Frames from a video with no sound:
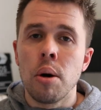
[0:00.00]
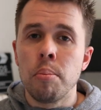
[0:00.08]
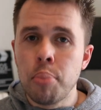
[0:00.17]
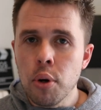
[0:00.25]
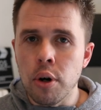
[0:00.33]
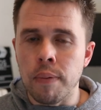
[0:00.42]

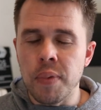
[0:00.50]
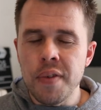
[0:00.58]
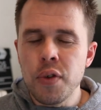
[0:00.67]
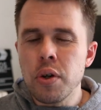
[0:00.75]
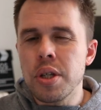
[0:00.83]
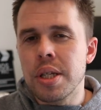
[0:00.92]
But
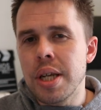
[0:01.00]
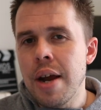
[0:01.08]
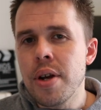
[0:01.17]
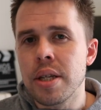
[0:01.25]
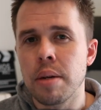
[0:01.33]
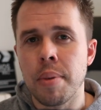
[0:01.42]
if you're
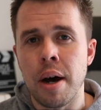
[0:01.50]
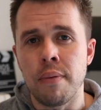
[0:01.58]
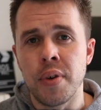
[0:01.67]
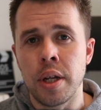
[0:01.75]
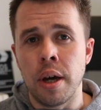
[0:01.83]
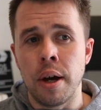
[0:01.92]
serious about
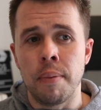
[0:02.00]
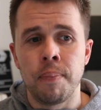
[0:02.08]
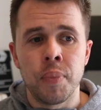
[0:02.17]
video